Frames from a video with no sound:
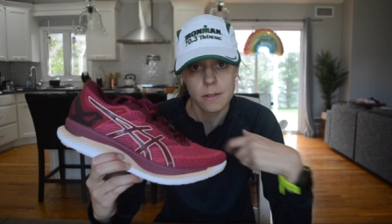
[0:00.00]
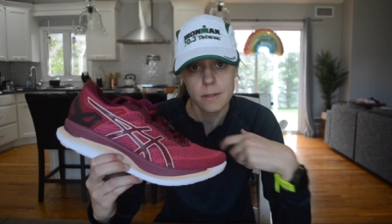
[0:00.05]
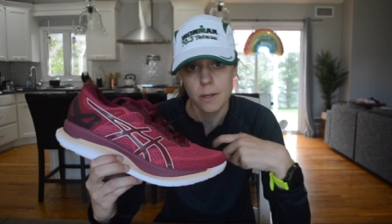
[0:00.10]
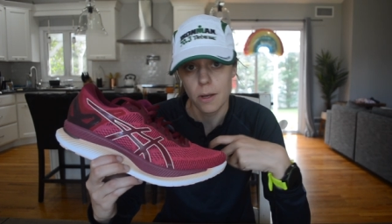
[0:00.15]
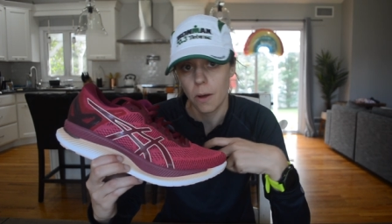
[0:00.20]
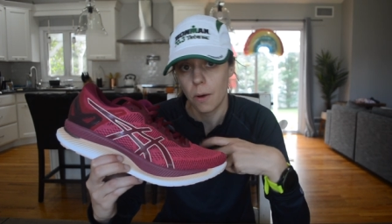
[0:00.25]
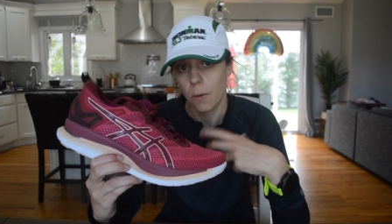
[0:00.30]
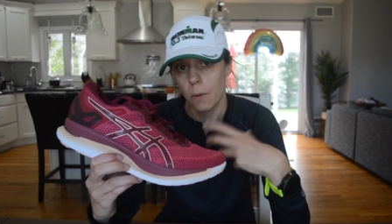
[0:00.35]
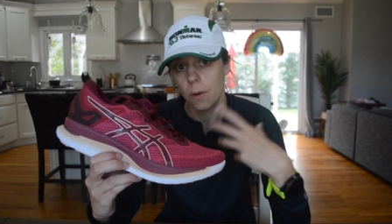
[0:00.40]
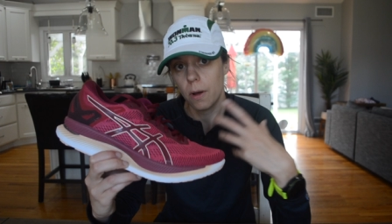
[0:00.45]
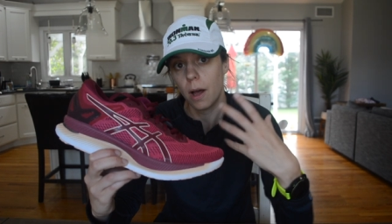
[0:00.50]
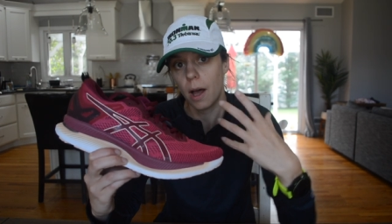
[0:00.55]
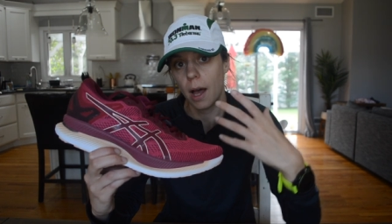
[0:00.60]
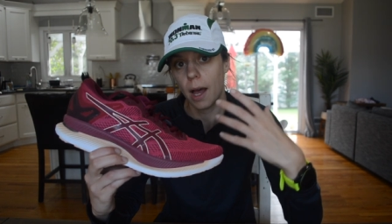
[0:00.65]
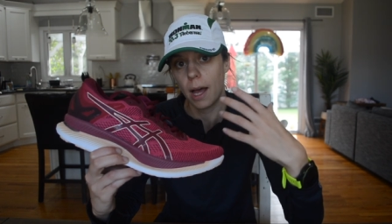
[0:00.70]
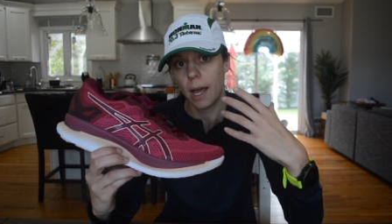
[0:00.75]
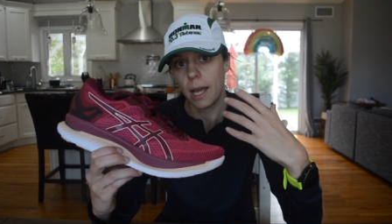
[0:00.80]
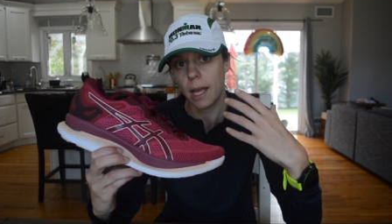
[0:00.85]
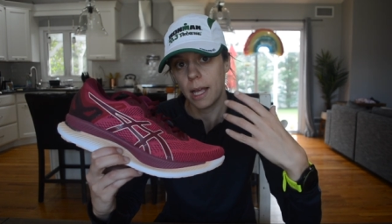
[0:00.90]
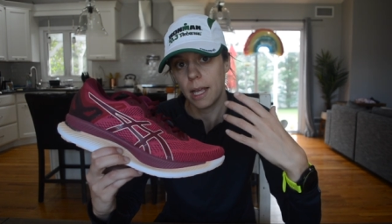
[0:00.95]
So
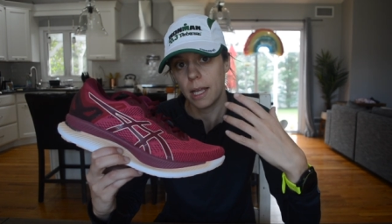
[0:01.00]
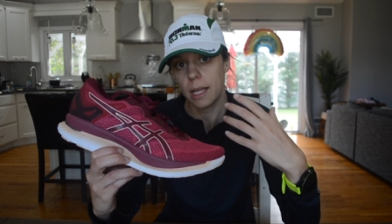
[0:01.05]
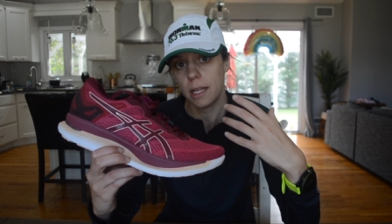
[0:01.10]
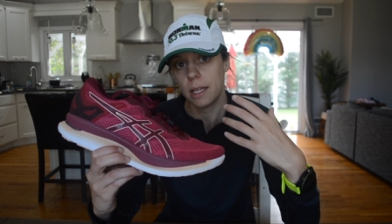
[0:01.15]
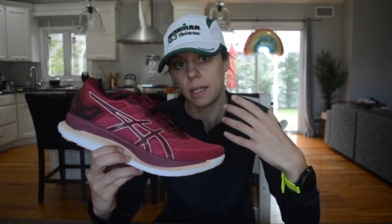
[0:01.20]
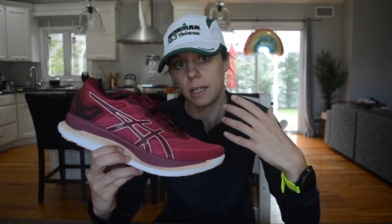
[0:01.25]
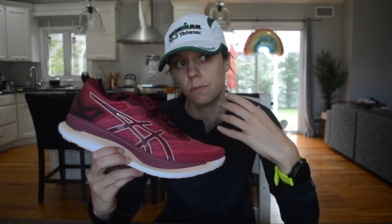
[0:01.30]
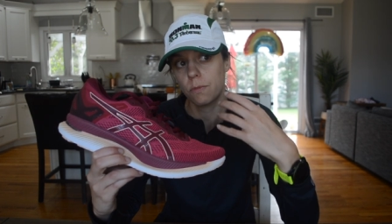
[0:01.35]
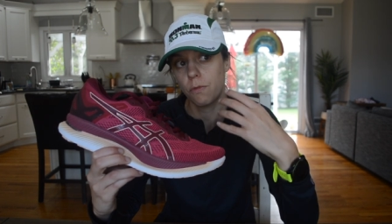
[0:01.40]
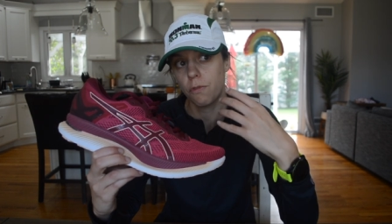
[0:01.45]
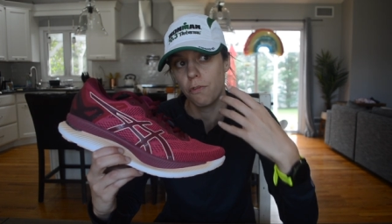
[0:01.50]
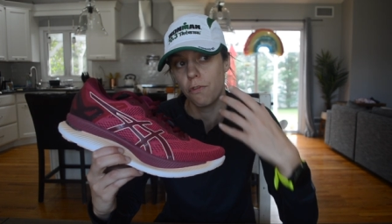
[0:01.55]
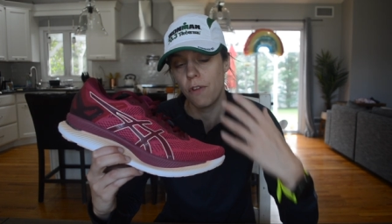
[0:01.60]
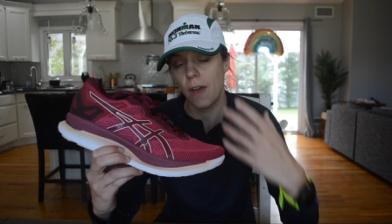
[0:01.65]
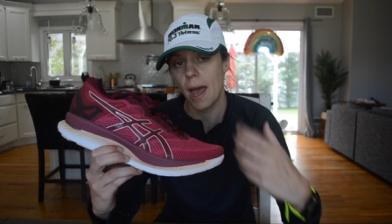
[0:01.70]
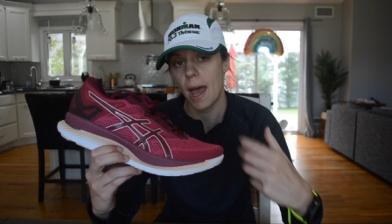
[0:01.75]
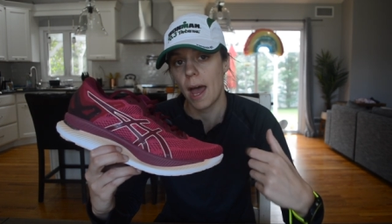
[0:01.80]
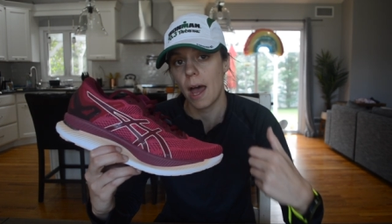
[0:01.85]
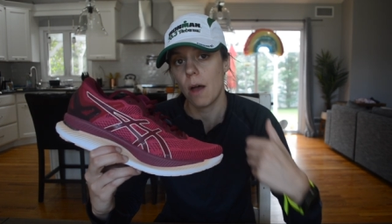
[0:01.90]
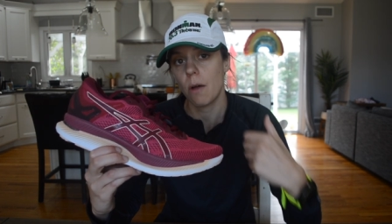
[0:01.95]
I
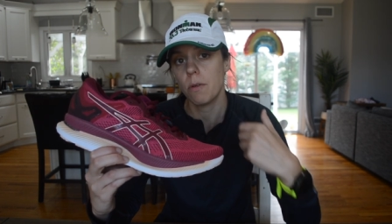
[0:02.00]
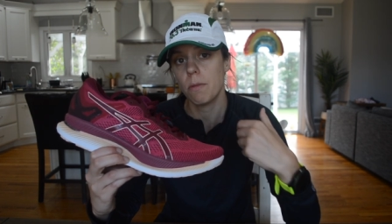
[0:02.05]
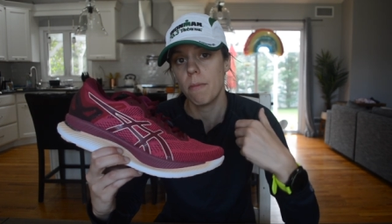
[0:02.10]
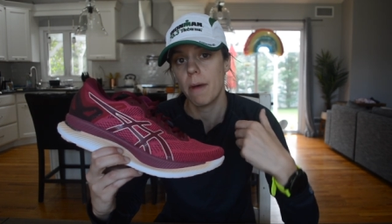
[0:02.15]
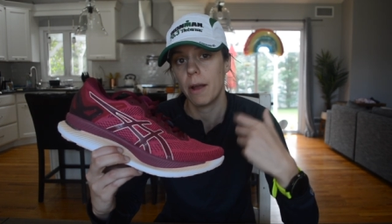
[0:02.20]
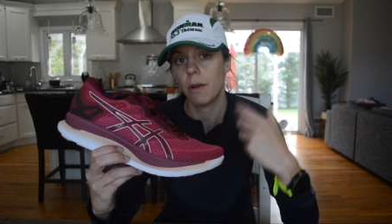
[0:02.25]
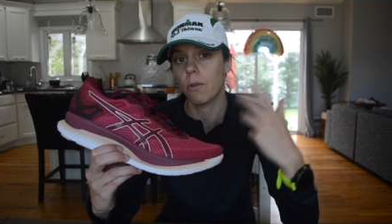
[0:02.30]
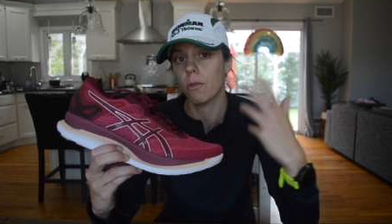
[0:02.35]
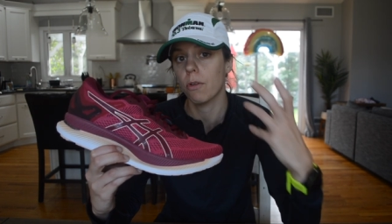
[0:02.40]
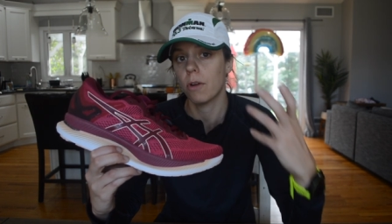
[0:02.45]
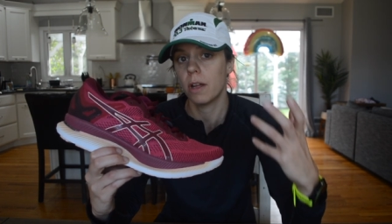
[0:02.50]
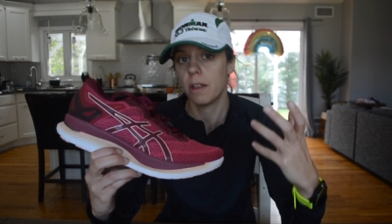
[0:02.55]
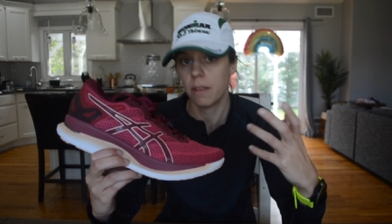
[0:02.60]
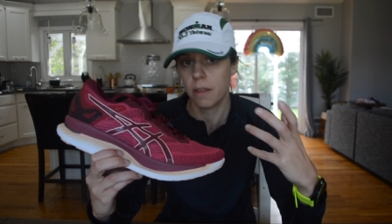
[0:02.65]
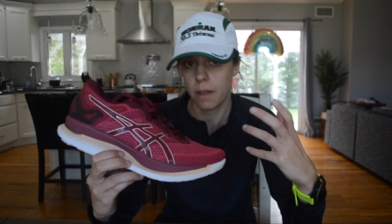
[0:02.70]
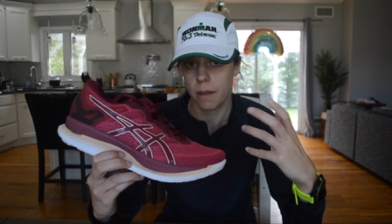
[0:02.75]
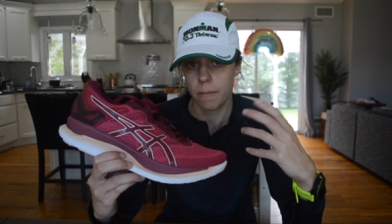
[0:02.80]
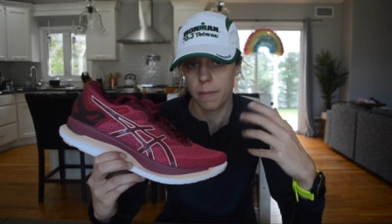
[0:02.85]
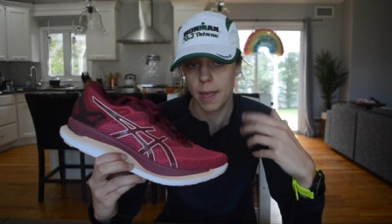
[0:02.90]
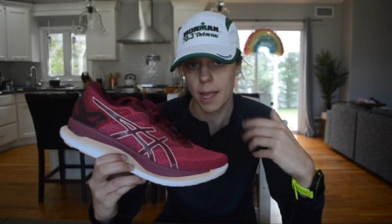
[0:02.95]
found my
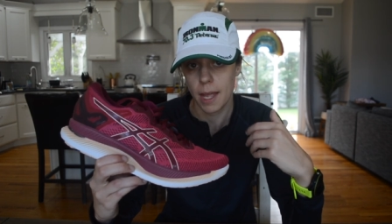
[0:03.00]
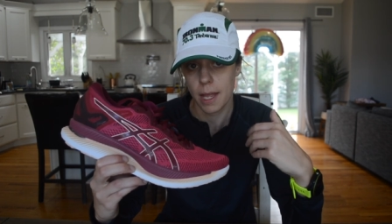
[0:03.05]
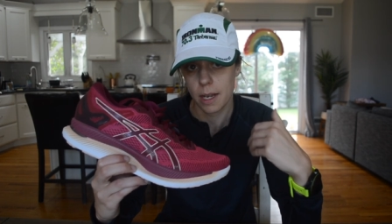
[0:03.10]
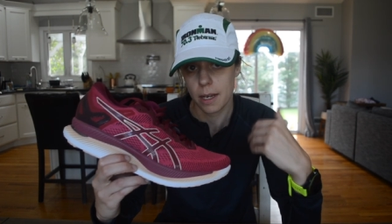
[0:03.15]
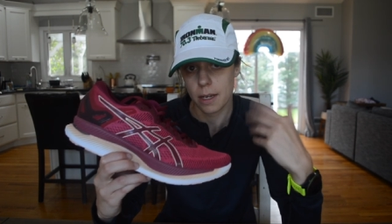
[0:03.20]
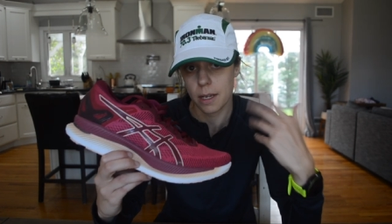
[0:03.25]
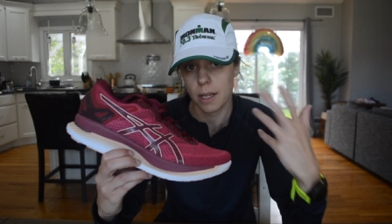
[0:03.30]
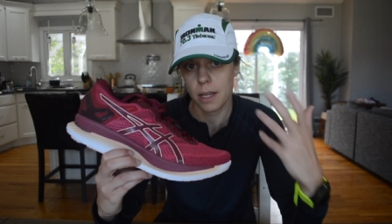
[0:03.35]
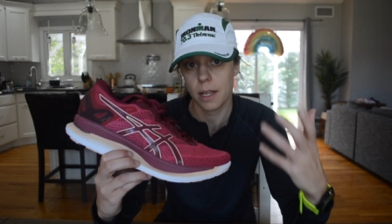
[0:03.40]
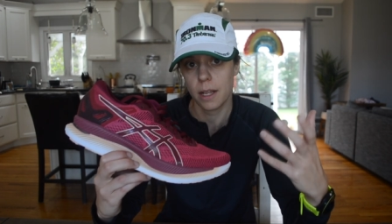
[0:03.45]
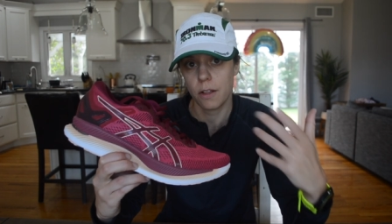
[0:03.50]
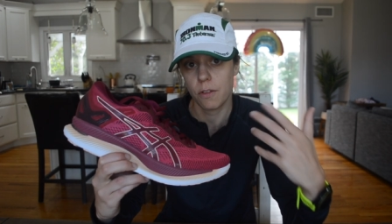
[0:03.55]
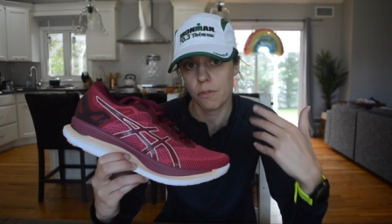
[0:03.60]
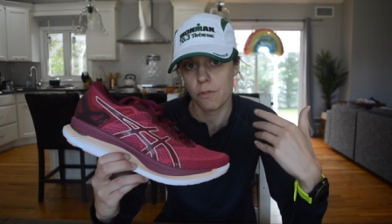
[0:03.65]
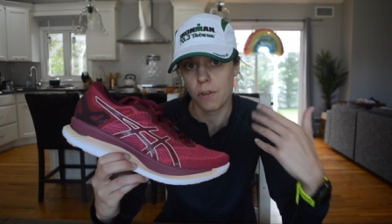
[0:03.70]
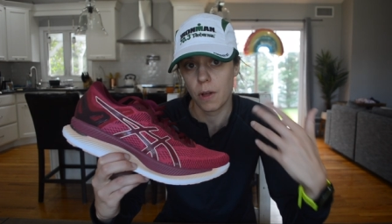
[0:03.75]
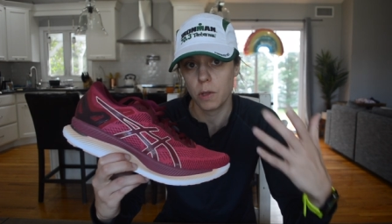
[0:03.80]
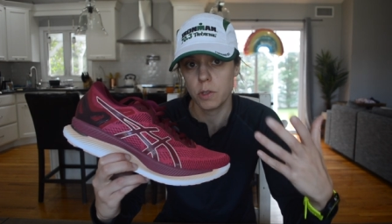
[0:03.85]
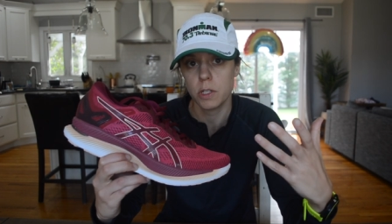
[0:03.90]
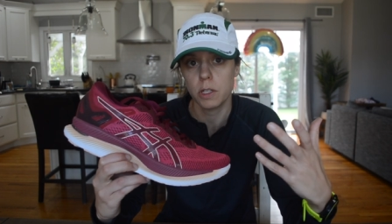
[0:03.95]
rhythm and
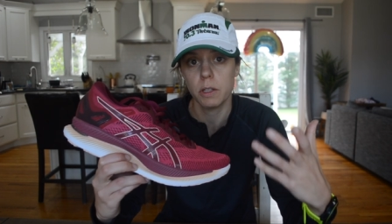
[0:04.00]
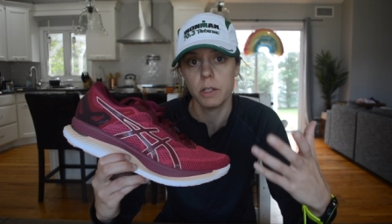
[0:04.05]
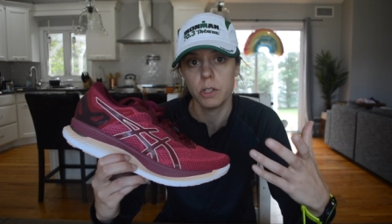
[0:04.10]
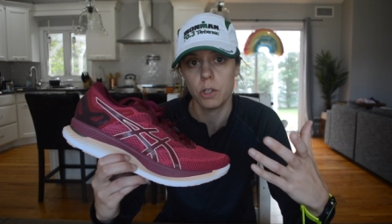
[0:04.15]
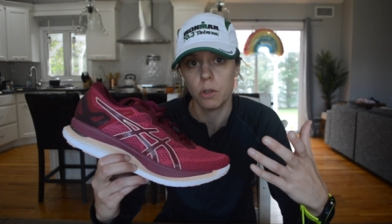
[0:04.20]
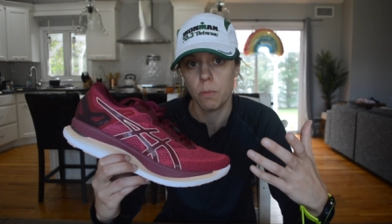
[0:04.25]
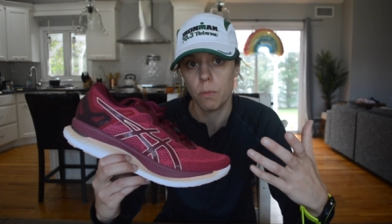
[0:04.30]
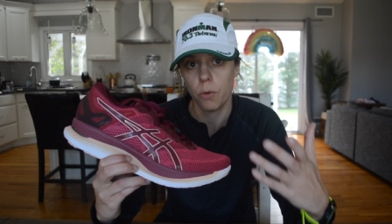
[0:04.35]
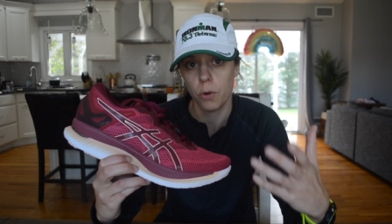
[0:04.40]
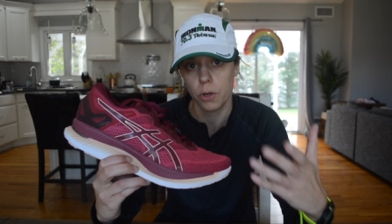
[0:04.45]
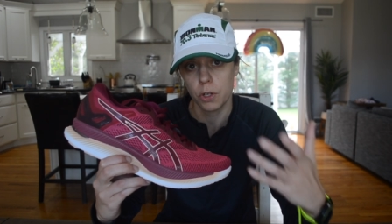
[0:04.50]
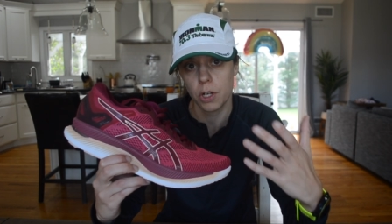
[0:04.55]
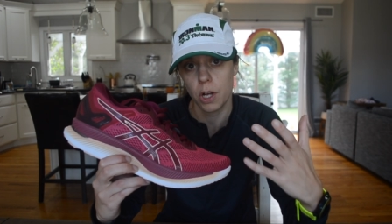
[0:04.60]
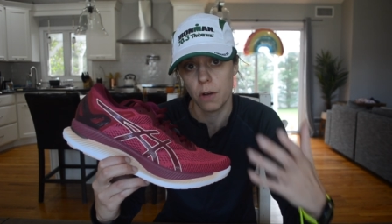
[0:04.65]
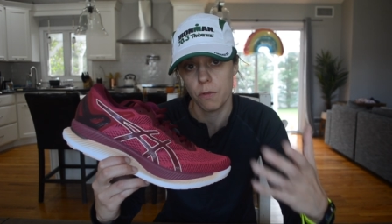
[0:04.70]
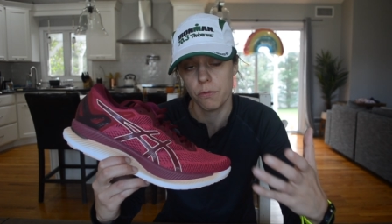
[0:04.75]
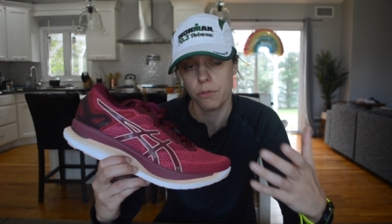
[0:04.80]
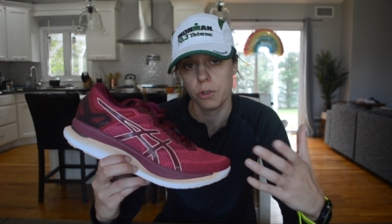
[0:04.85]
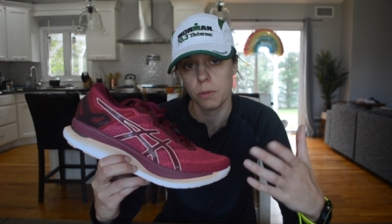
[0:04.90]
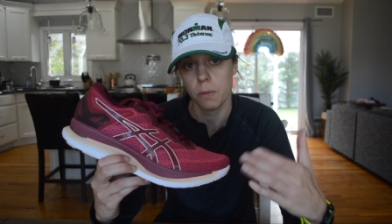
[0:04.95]
felt a little more
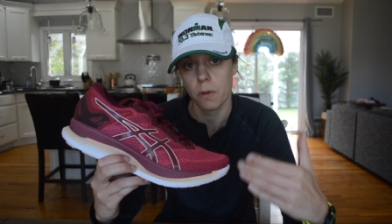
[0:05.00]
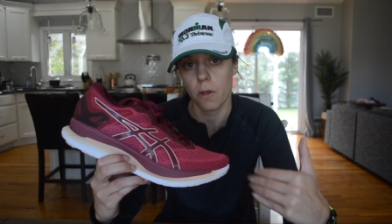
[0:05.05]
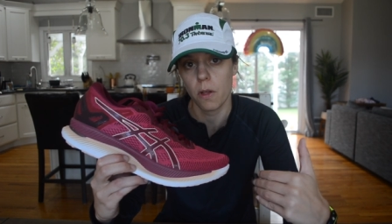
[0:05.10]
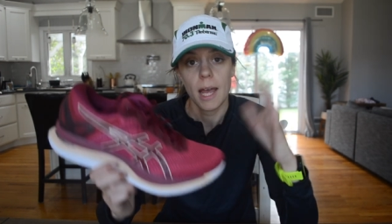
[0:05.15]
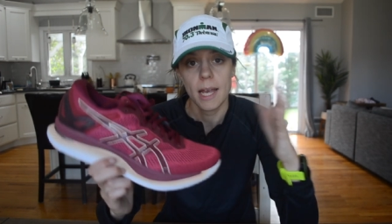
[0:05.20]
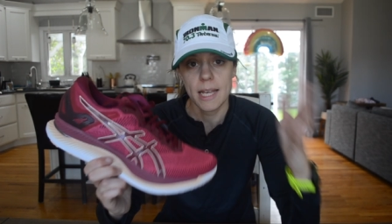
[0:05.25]
comfortable.